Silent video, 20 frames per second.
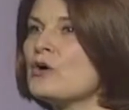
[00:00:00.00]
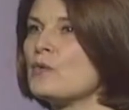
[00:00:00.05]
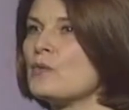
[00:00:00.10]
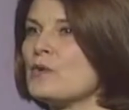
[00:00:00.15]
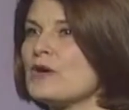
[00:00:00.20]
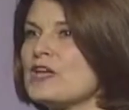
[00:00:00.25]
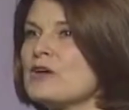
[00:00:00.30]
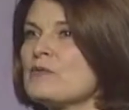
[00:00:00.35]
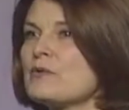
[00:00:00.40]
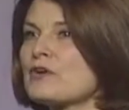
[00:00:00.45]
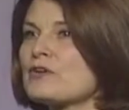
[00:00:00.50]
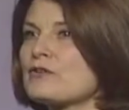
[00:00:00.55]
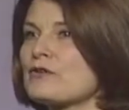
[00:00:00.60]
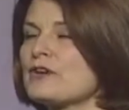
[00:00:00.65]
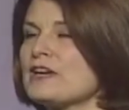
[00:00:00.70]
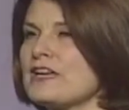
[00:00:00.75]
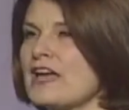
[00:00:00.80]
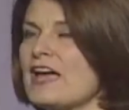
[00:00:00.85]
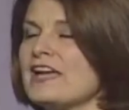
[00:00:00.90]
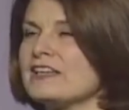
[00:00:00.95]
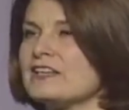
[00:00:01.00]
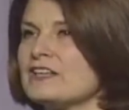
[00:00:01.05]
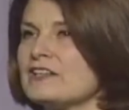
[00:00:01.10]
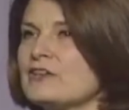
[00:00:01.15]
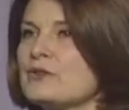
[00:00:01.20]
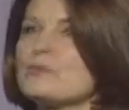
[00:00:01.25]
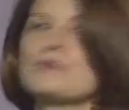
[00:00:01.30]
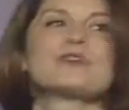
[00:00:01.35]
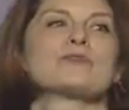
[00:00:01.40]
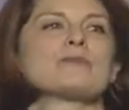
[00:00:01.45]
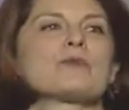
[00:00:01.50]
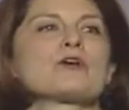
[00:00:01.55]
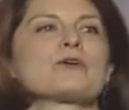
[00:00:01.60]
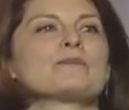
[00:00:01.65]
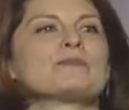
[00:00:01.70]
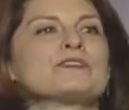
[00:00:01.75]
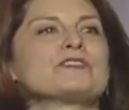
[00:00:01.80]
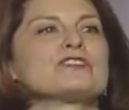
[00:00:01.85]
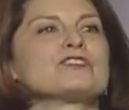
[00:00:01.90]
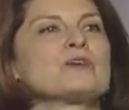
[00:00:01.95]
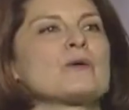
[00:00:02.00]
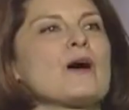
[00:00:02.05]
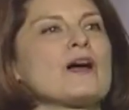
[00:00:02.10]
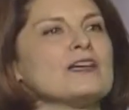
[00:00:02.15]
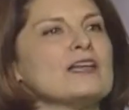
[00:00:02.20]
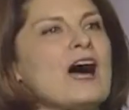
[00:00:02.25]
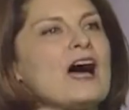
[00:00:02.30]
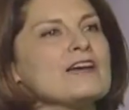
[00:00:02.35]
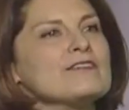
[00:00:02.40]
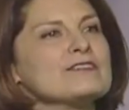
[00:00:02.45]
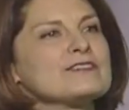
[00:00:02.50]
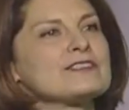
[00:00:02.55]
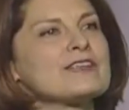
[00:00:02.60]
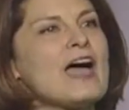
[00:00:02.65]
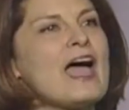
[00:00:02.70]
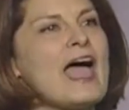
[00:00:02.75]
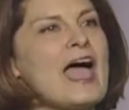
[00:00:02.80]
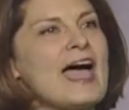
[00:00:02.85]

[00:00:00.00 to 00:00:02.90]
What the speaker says: We were created with purpose to our lives,